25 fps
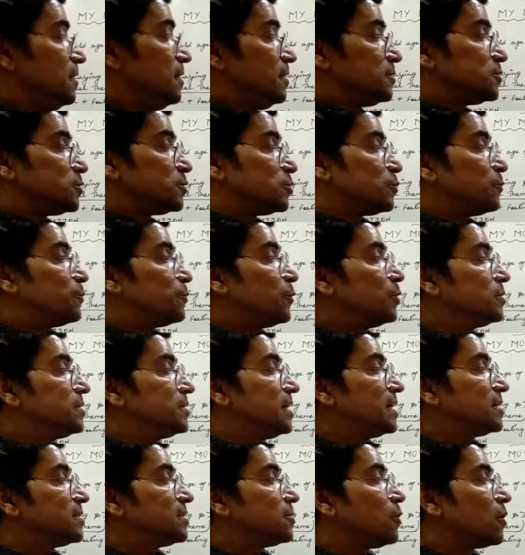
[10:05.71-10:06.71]
So to put
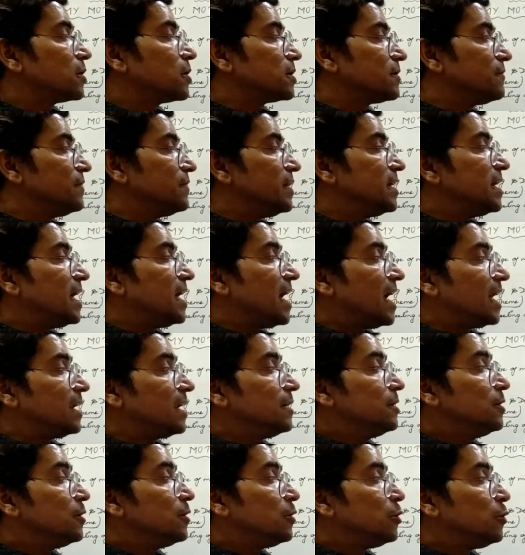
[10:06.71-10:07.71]
that thought away
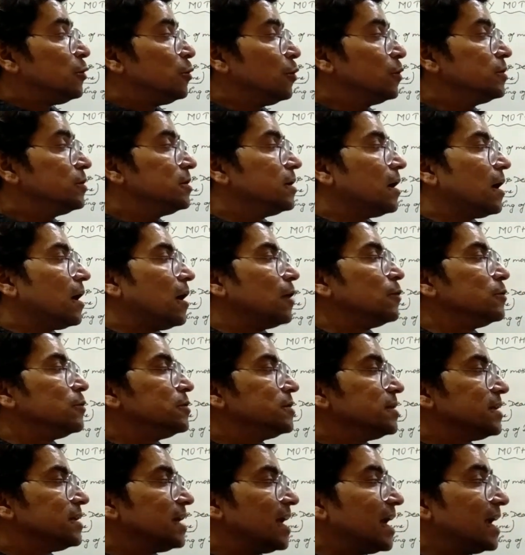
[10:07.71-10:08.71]
and looked
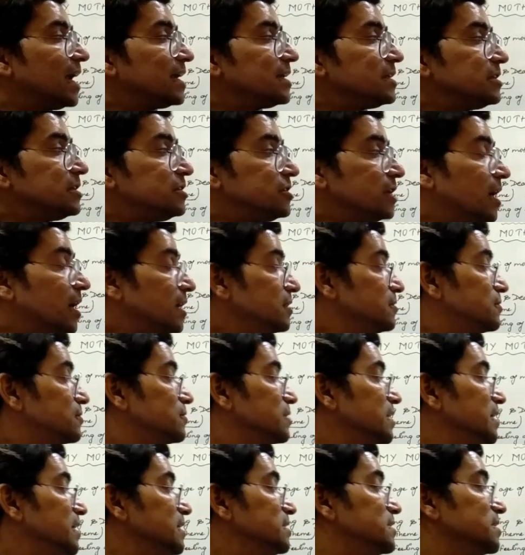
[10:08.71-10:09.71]
out at young
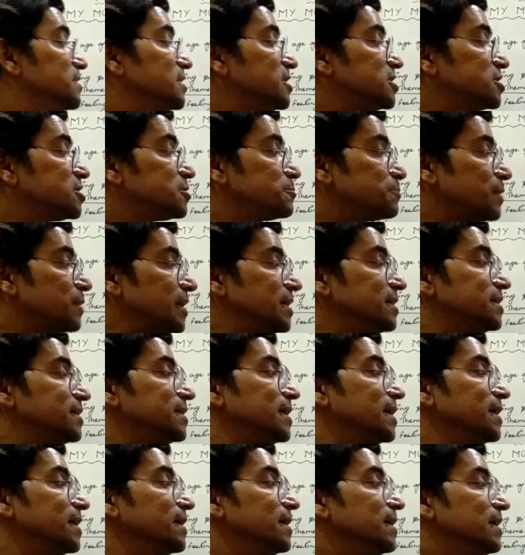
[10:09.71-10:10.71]
trees
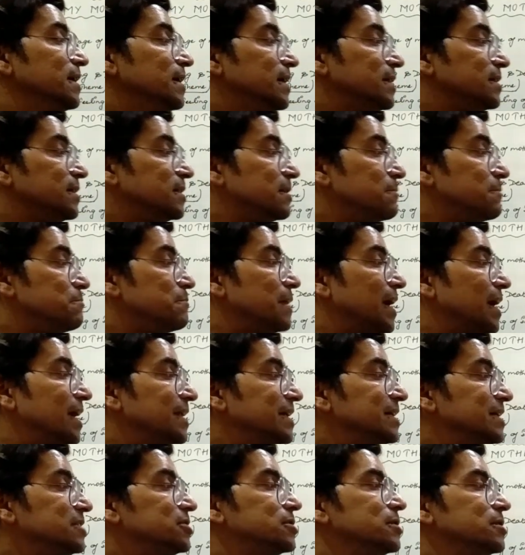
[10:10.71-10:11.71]
sprinting, the
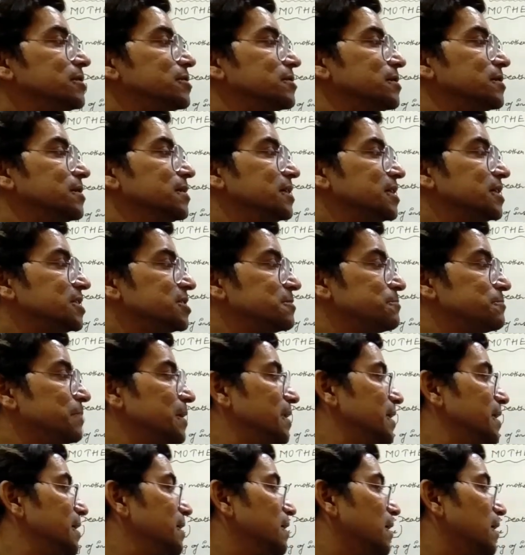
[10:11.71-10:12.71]
merry children
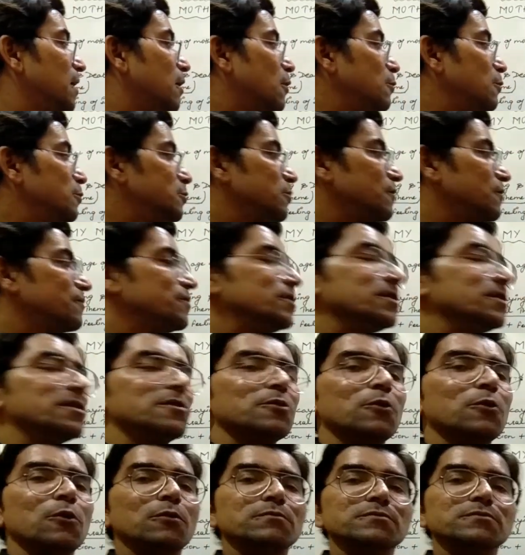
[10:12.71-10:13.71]
spilling out of
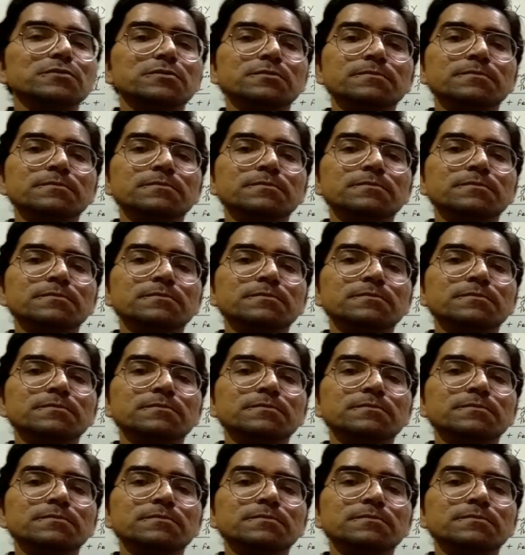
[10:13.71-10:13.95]
their home.